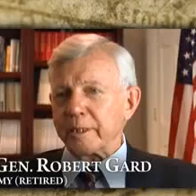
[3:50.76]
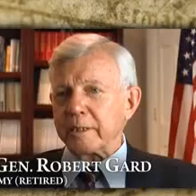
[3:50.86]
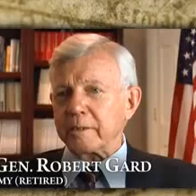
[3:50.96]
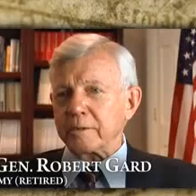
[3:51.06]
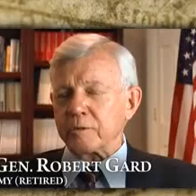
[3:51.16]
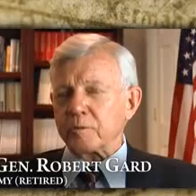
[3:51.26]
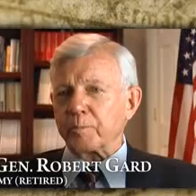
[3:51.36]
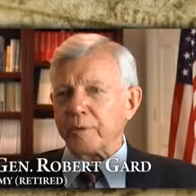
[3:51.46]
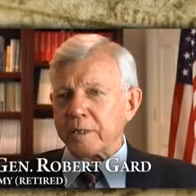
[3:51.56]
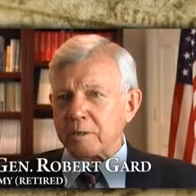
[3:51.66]
Reagan's
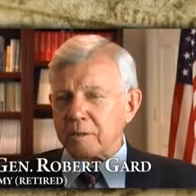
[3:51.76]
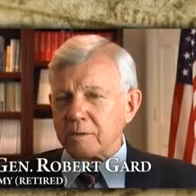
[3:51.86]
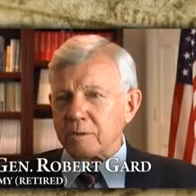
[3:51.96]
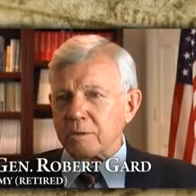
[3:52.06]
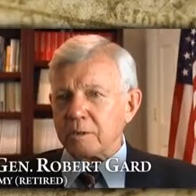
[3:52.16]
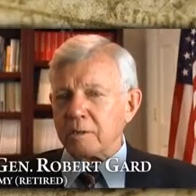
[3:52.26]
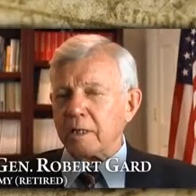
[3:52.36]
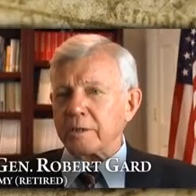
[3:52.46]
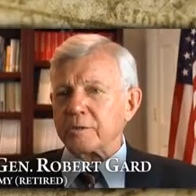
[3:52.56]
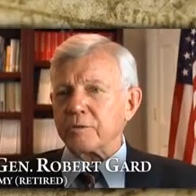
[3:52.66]
presidency, the
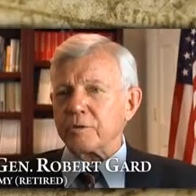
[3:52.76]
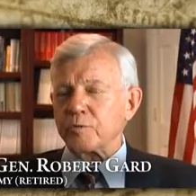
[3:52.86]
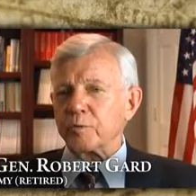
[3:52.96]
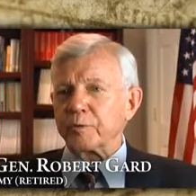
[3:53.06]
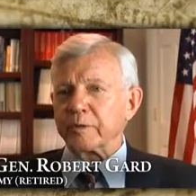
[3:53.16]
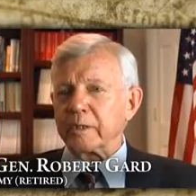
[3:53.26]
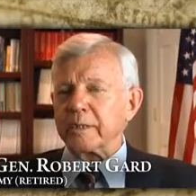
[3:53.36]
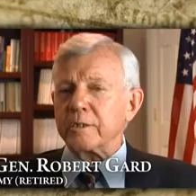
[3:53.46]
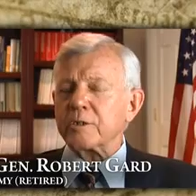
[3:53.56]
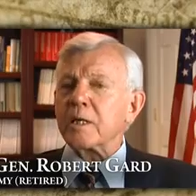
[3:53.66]
hostages were
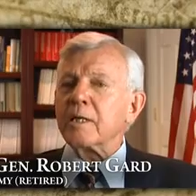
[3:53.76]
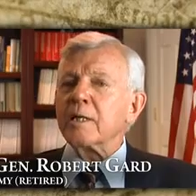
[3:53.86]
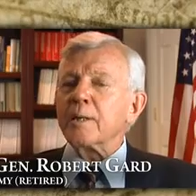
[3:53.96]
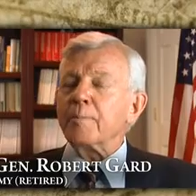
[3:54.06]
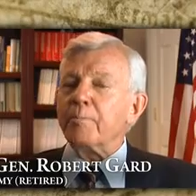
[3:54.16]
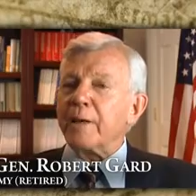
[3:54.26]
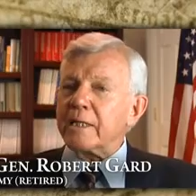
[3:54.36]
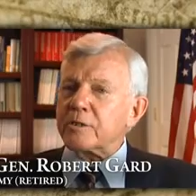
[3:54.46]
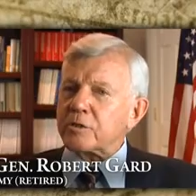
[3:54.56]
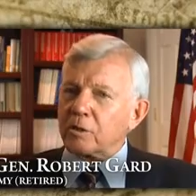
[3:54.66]
released
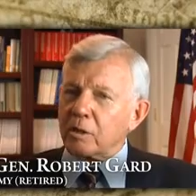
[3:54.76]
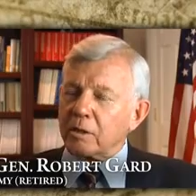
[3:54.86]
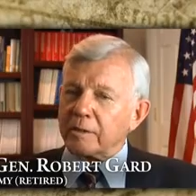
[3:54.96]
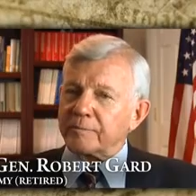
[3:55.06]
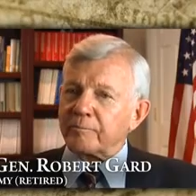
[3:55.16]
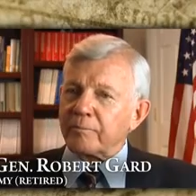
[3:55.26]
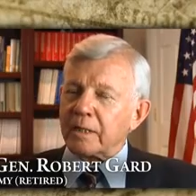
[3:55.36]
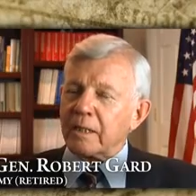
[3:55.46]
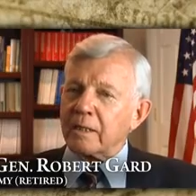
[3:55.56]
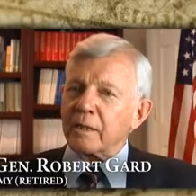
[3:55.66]
based on
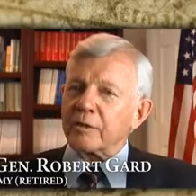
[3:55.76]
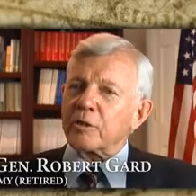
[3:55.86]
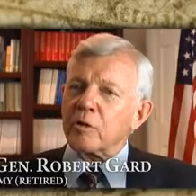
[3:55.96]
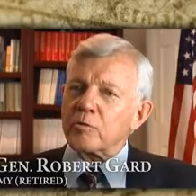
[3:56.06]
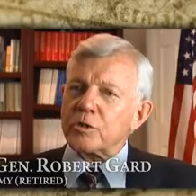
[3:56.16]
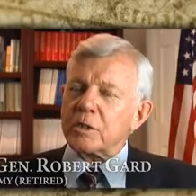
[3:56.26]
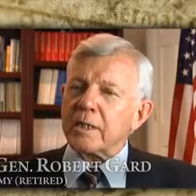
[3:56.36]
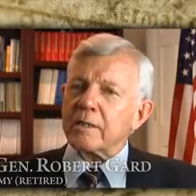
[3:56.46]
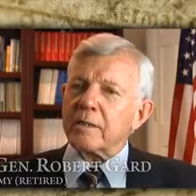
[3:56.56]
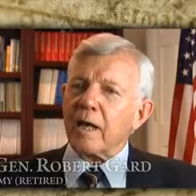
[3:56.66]
a
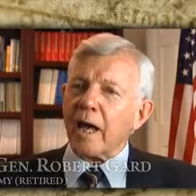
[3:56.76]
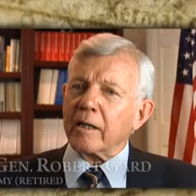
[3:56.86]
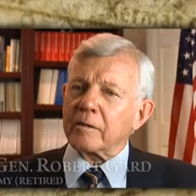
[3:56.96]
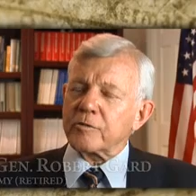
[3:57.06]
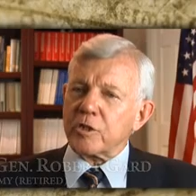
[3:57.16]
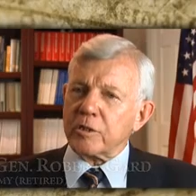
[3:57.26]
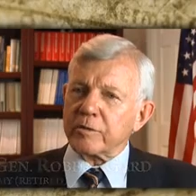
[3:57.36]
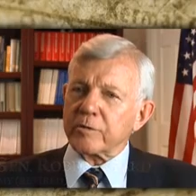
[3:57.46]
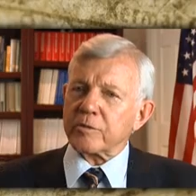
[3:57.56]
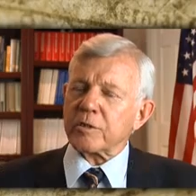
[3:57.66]
negotiated
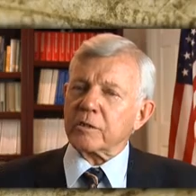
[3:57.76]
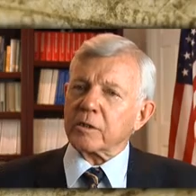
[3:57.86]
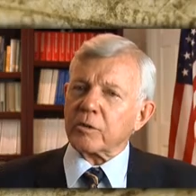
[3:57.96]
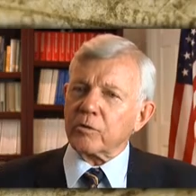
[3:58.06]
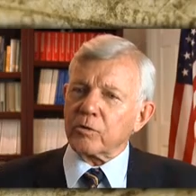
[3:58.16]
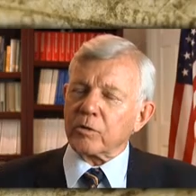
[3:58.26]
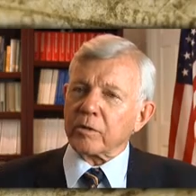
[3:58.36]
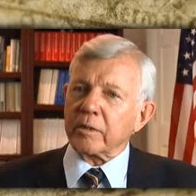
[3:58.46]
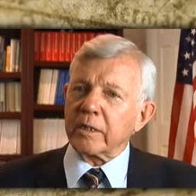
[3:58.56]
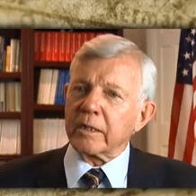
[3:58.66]
Algiers
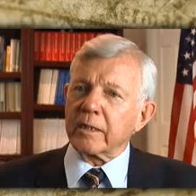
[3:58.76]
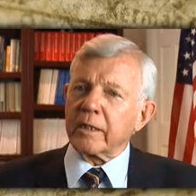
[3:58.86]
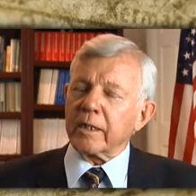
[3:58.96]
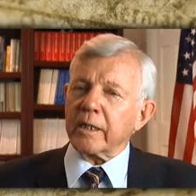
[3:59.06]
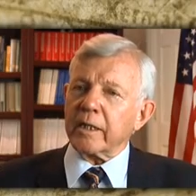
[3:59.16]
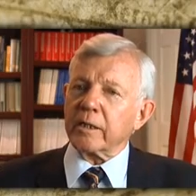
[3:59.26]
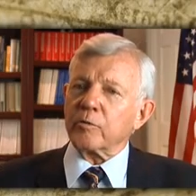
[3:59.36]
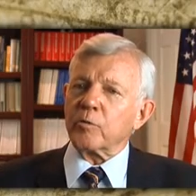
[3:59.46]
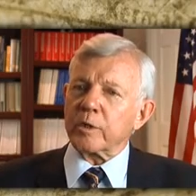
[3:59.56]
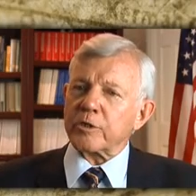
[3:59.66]
Accord in
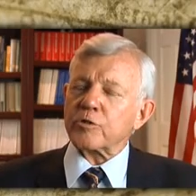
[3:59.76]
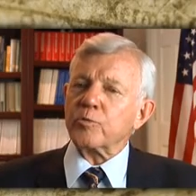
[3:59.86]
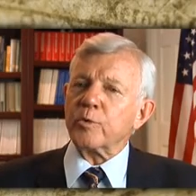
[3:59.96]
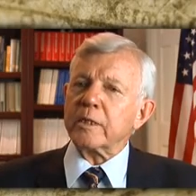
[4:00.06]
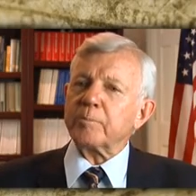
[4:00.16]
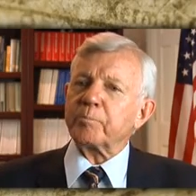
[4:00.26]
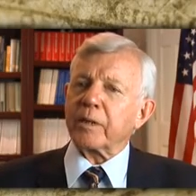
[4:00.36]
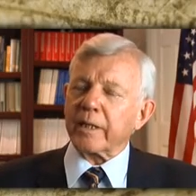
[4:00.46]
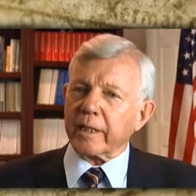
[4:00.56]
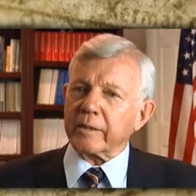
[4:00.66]
which we
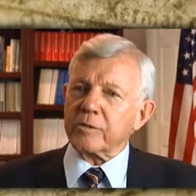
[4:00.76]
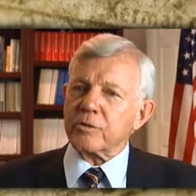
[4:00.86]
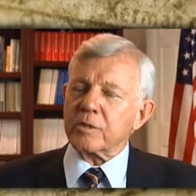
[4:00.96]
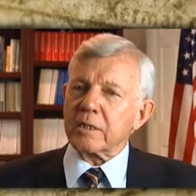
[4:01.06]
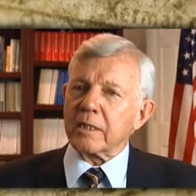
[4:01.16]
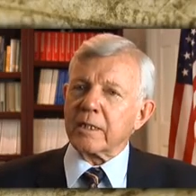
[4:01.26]
pledged